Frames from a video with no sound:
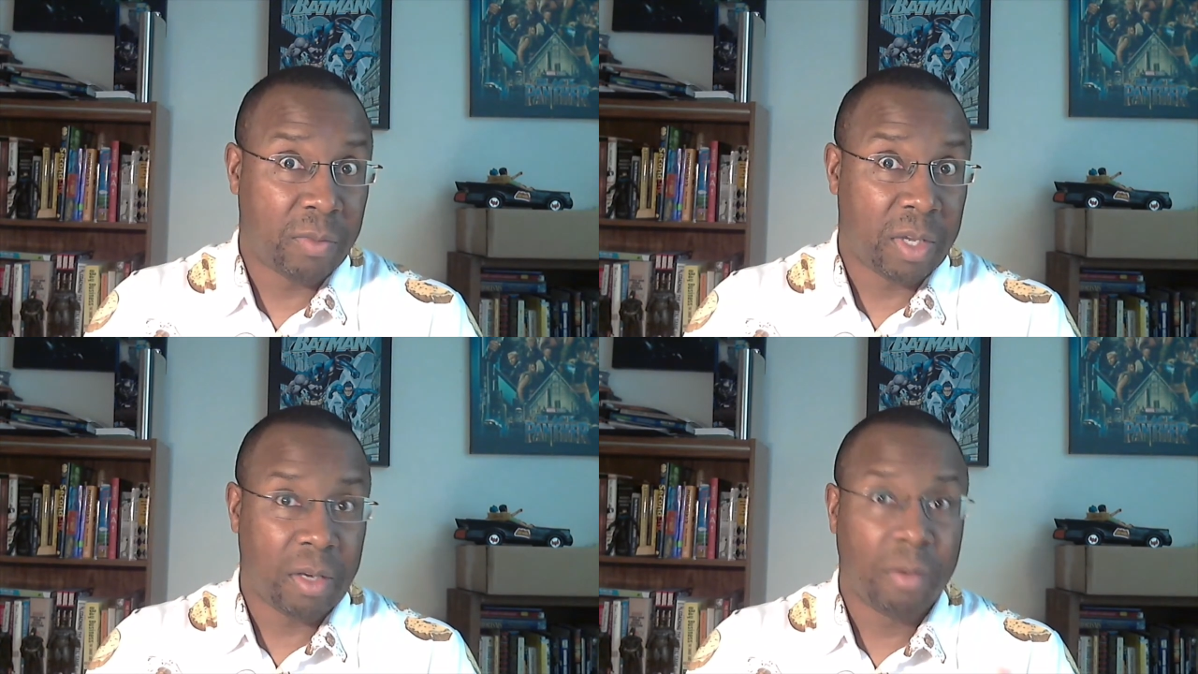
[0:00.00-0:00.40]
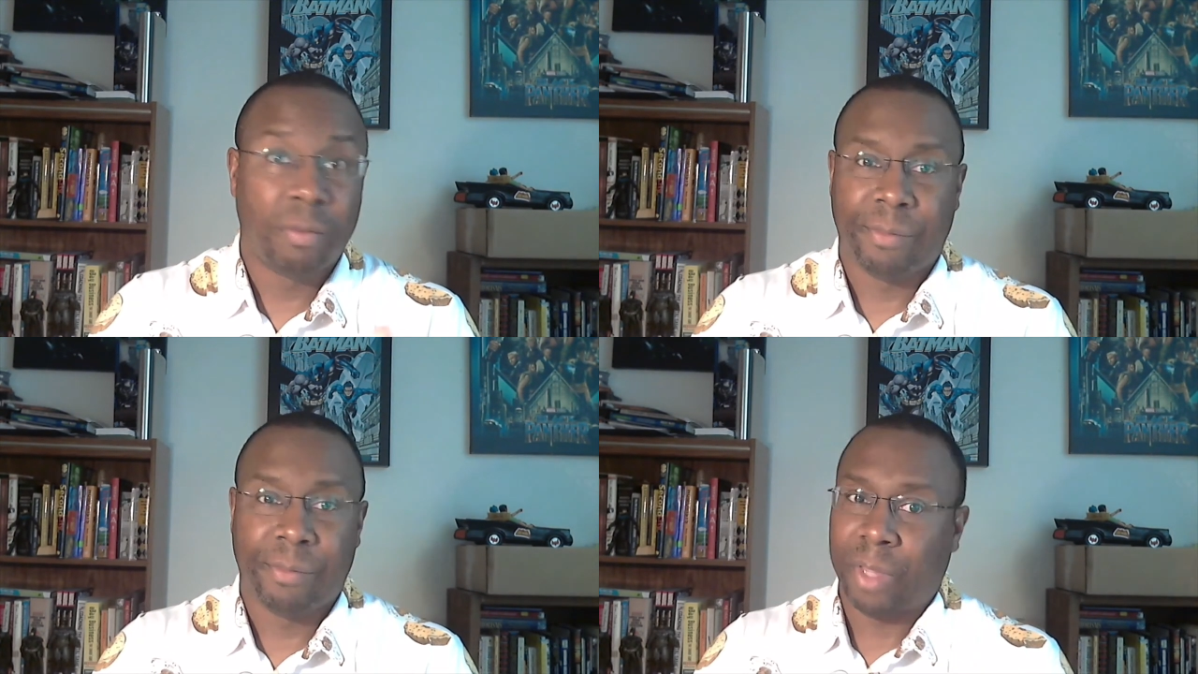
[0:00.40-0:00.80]
man,
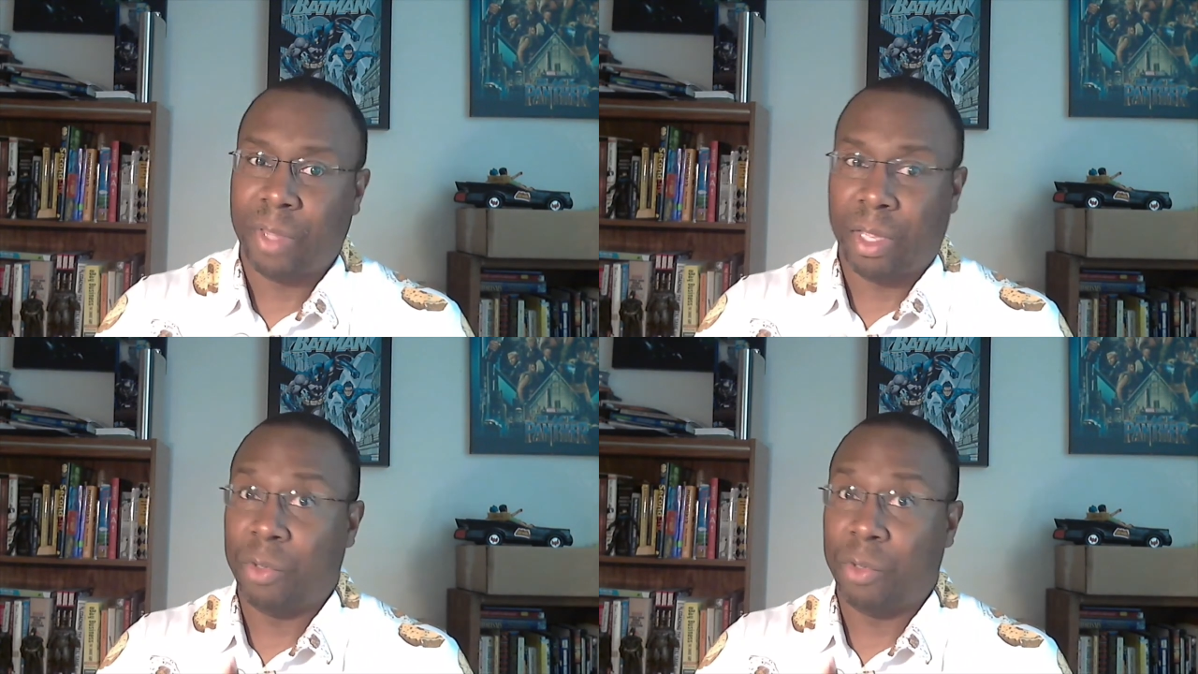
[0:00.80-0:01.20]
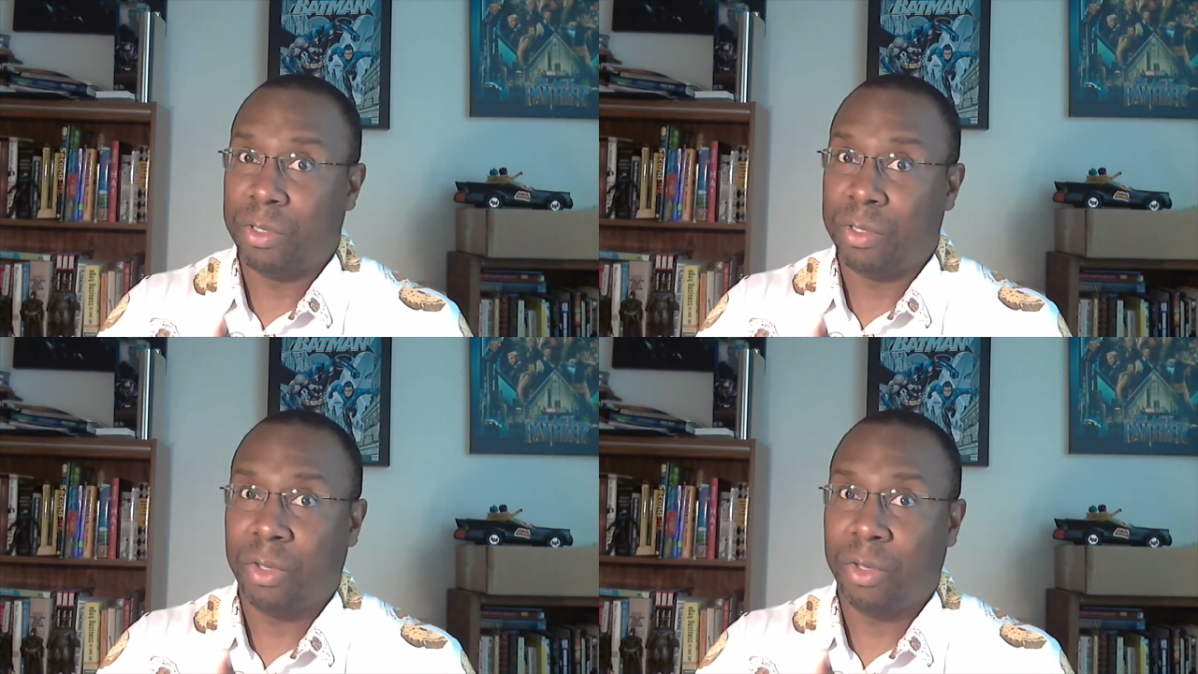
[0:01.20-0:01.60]
and I'm going to
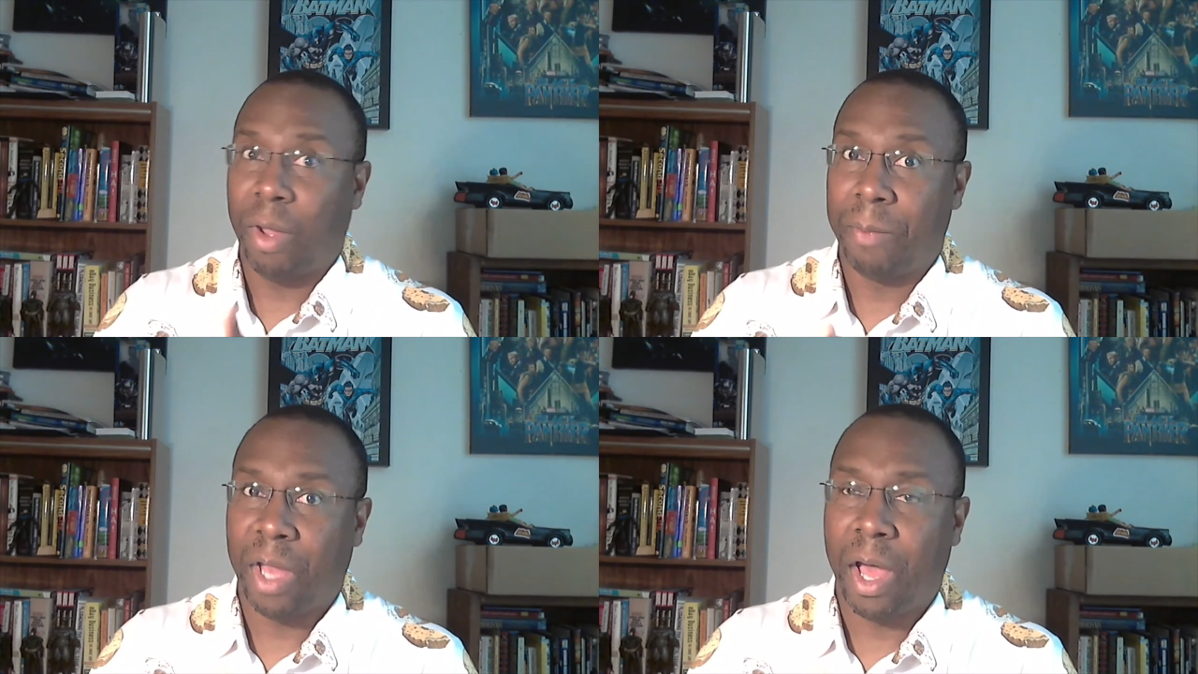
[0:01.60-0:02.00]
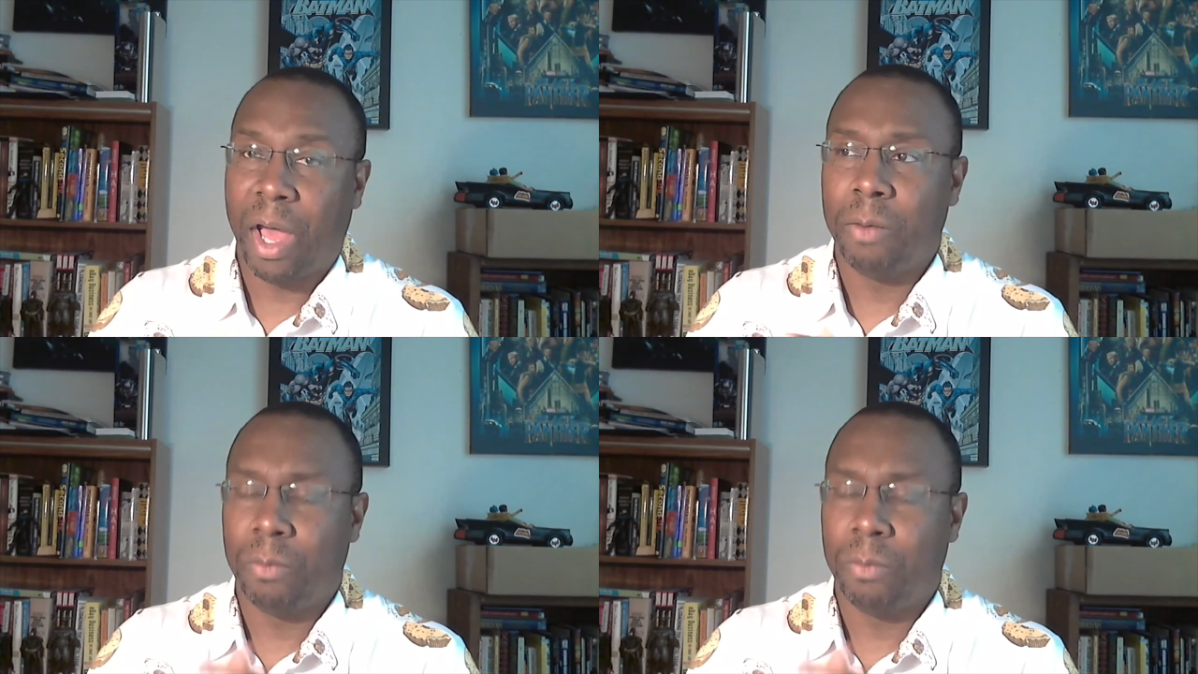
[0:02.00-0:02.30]
tell you I'm not,